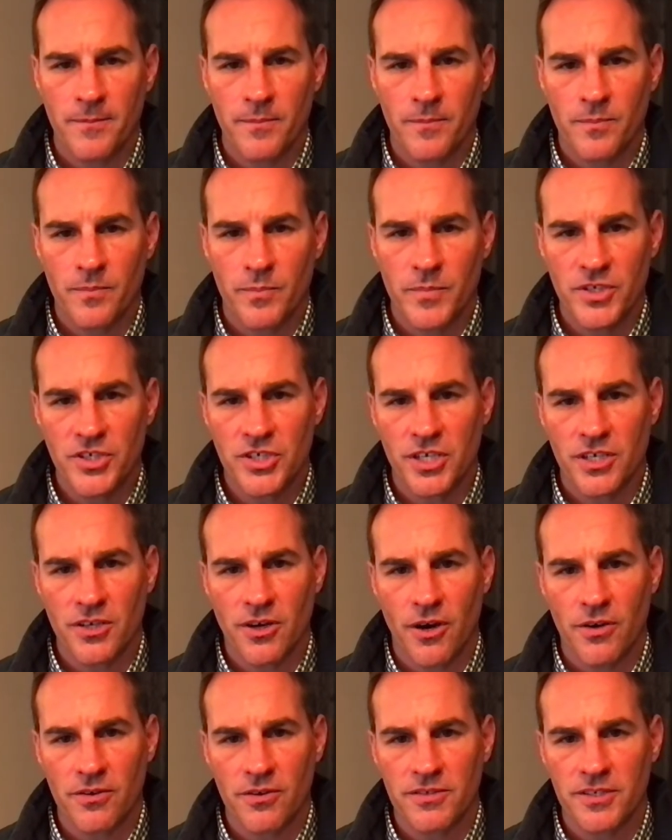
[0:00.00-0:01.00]
Michigan
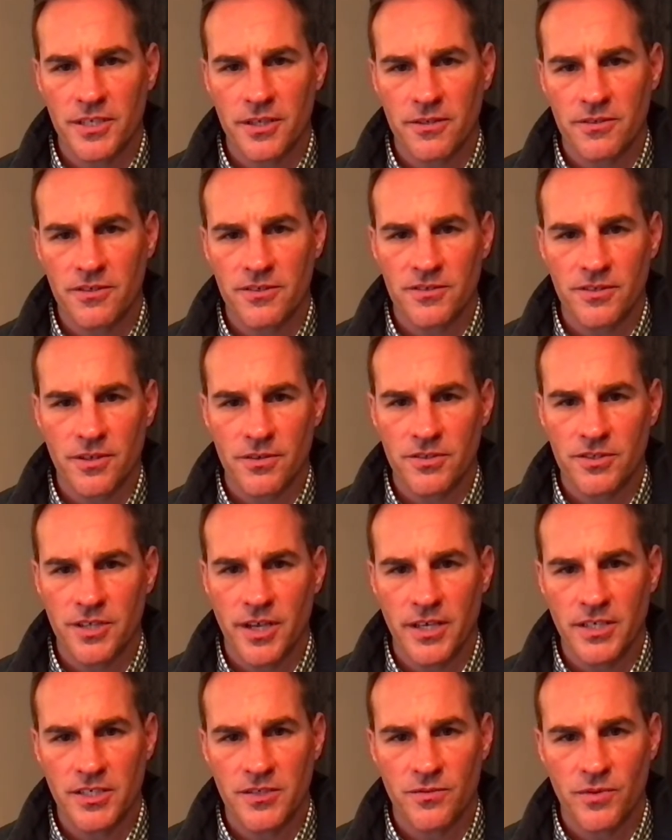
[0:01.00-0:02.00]
Auto Dealers
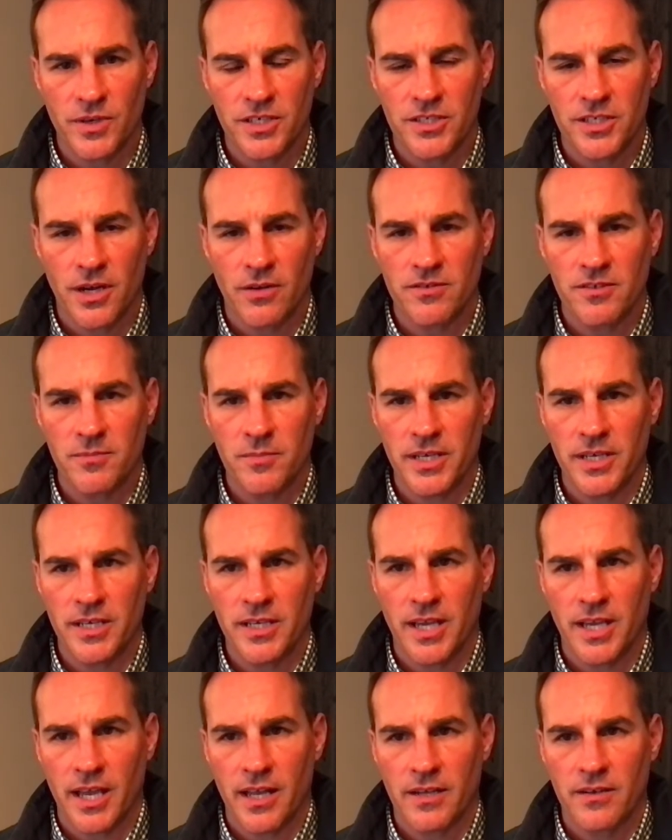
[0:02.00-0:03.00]
Association reached out to
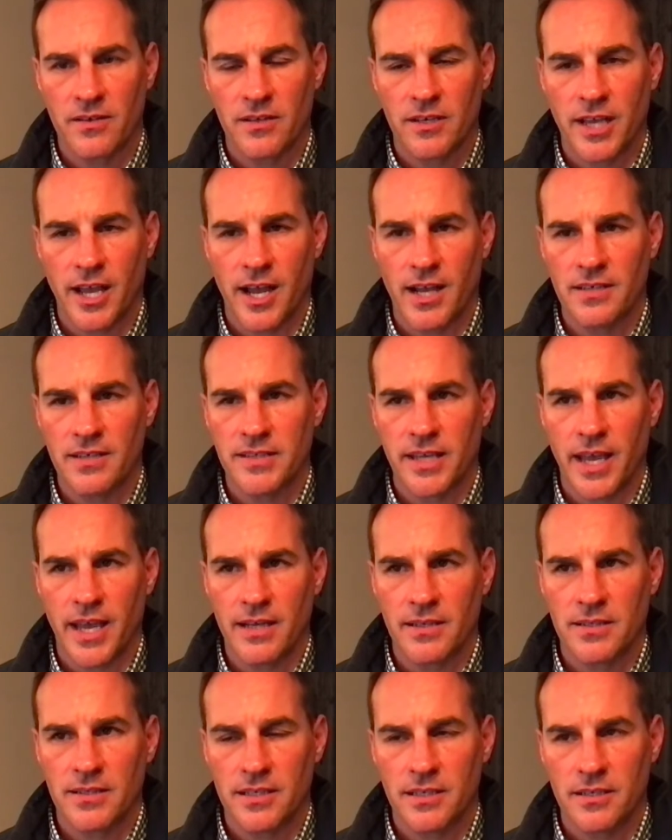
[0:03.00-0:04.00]
me and
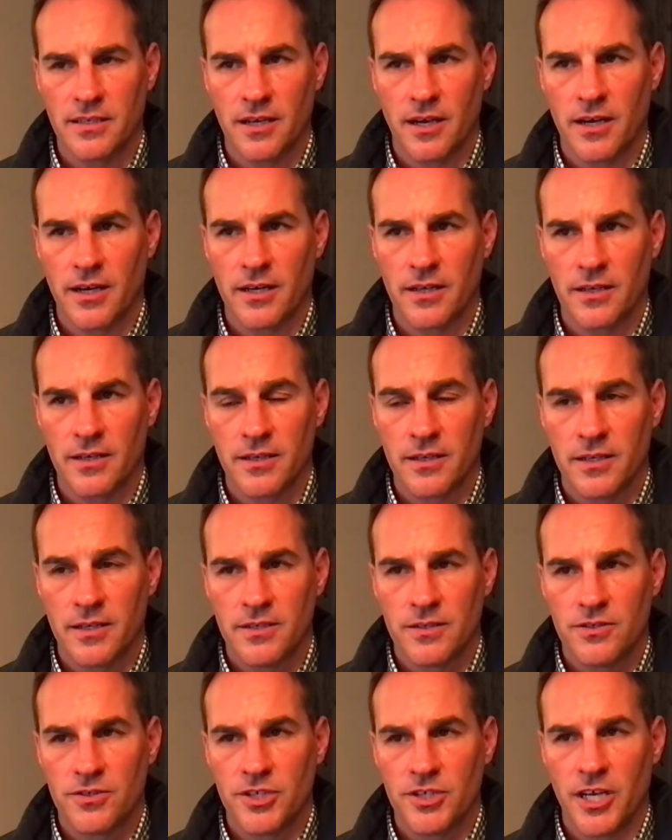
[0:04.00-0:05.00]
contacted
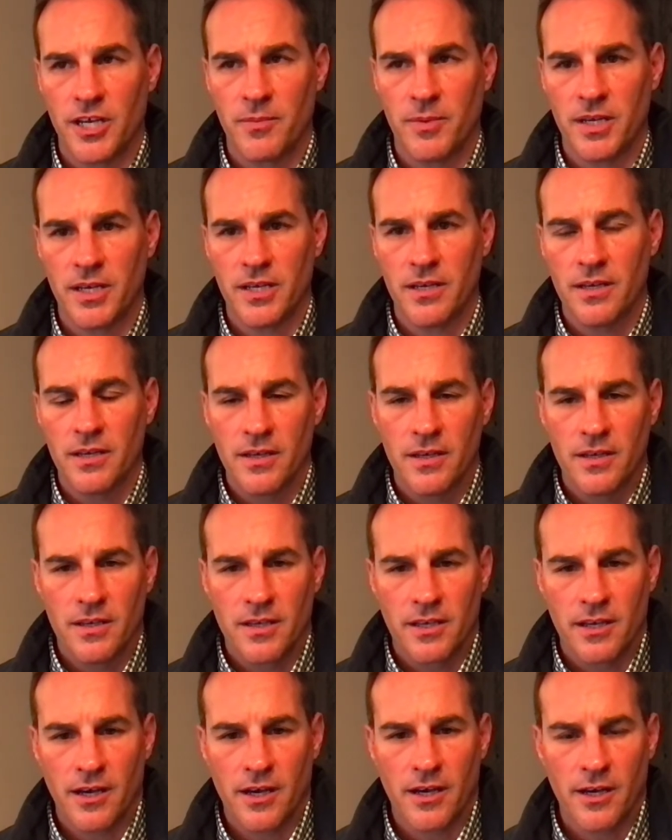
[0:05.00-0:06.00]
Jamie
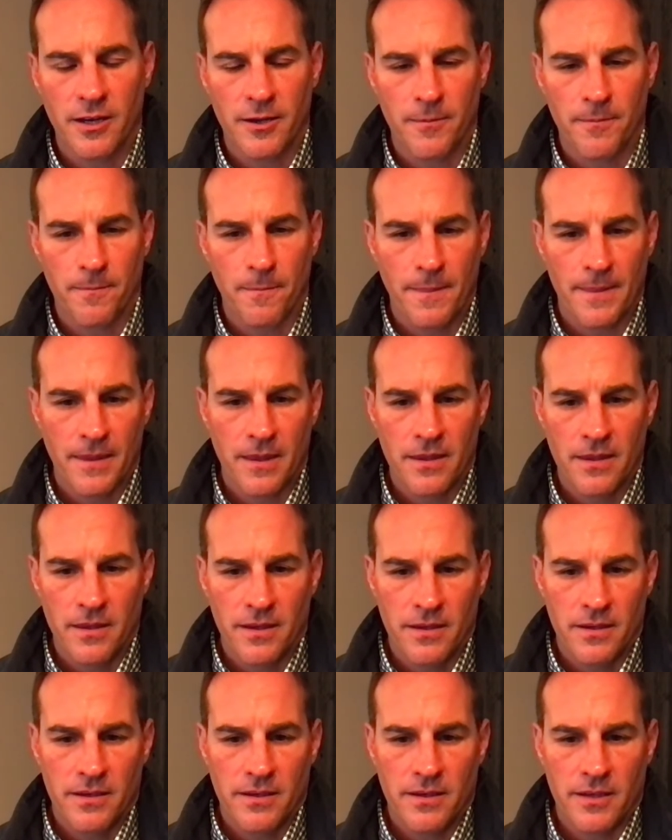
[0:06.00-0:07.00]

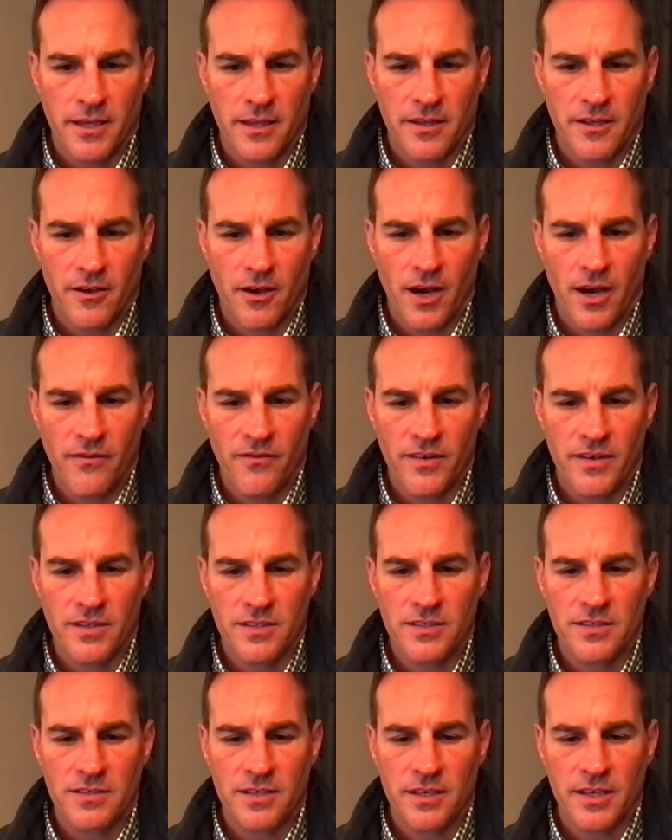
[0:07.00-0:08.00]
in the
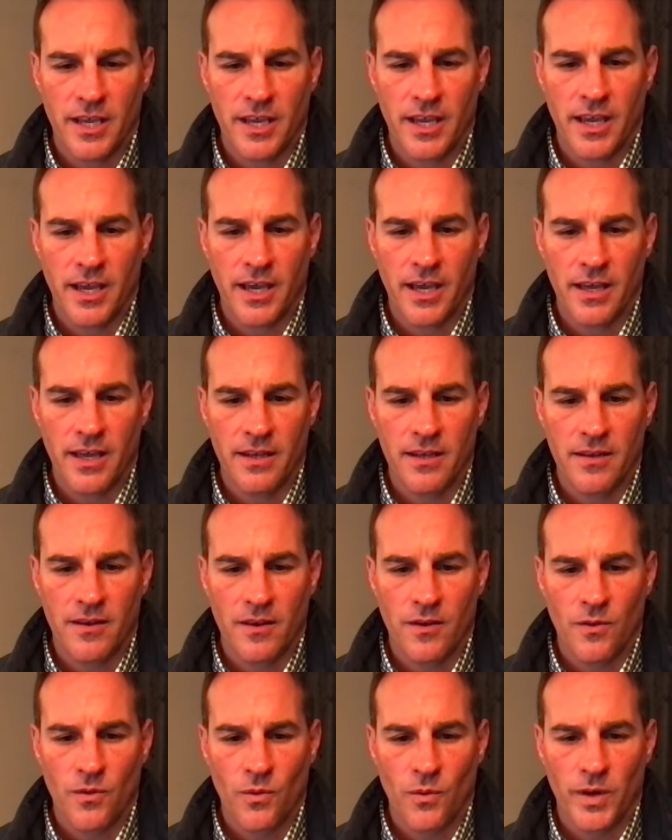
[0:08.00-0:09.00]
office, and
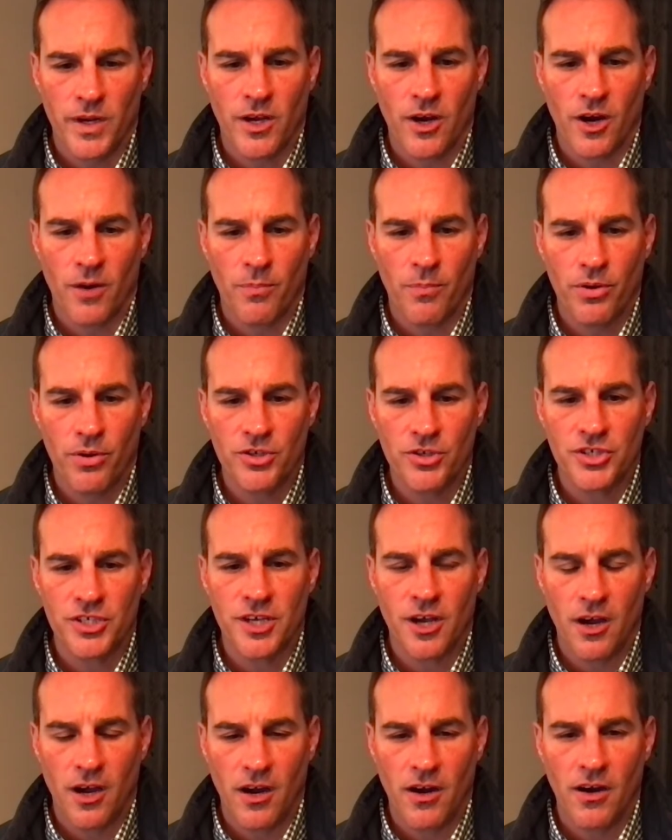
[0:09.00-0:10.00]
we are pushing
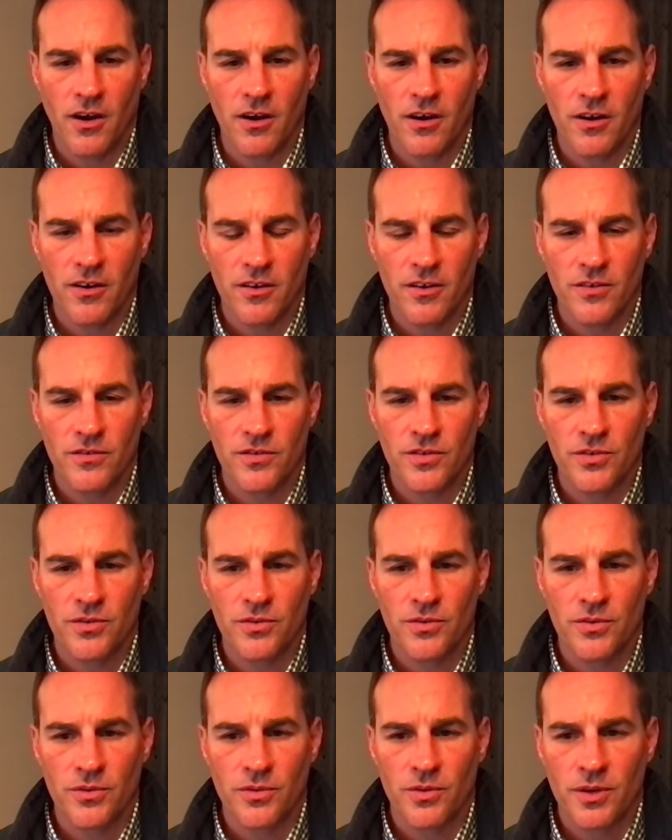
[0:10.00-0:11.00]
hard
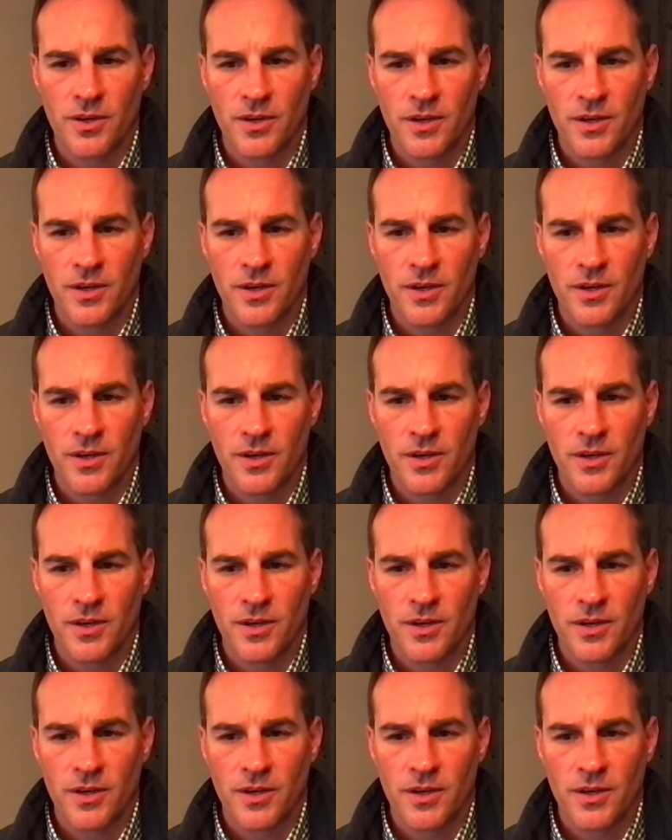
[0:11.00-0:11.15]
to